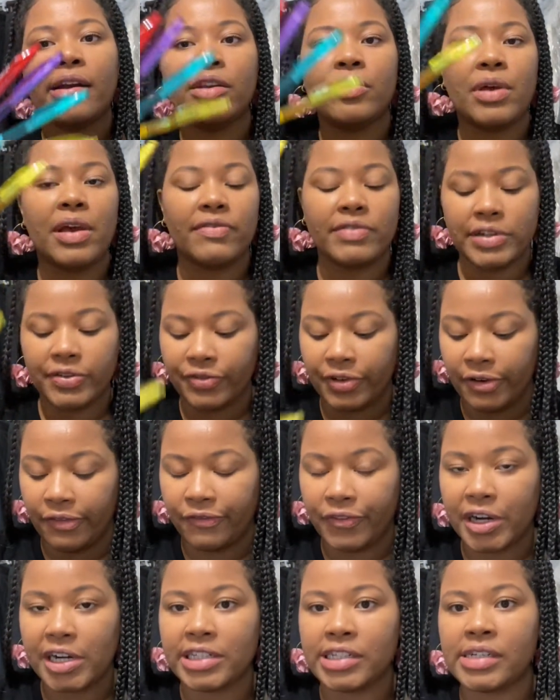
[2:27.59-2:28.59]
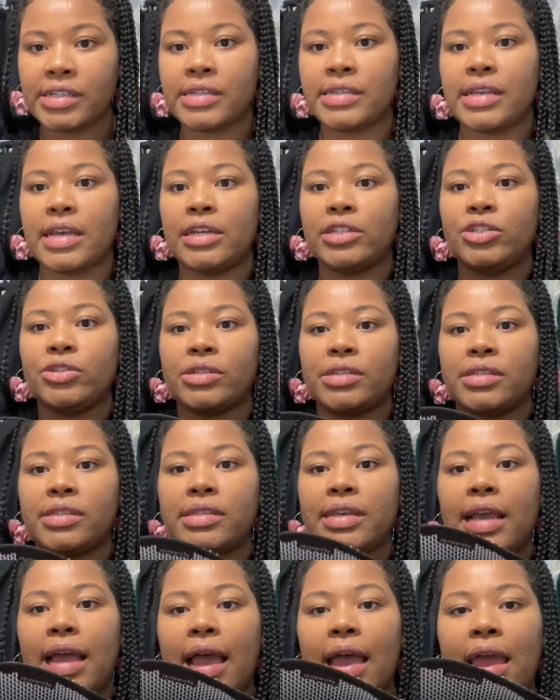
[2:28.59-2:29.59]
You have different versions. As you can
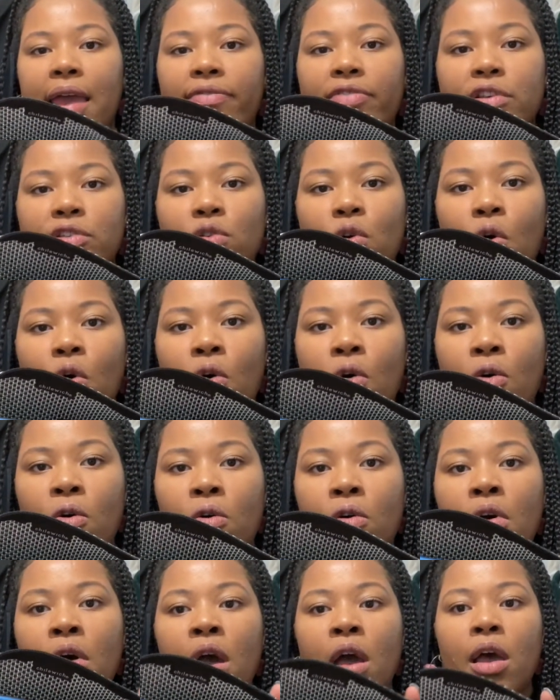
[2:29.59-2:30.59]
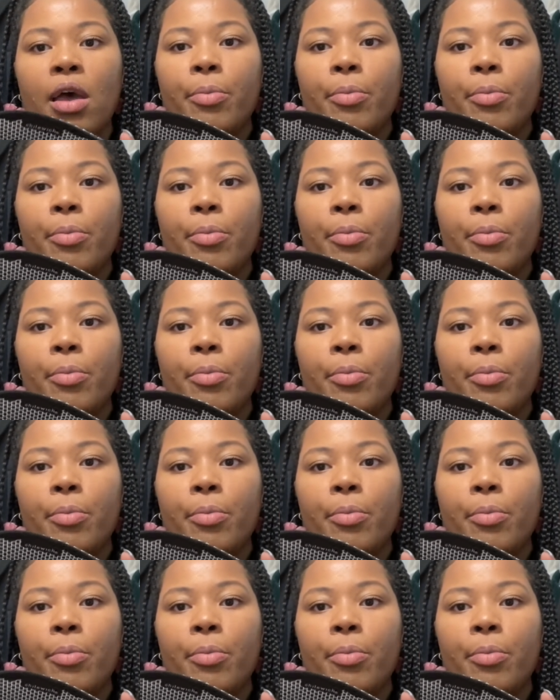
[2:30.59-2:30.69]
see, I have this whole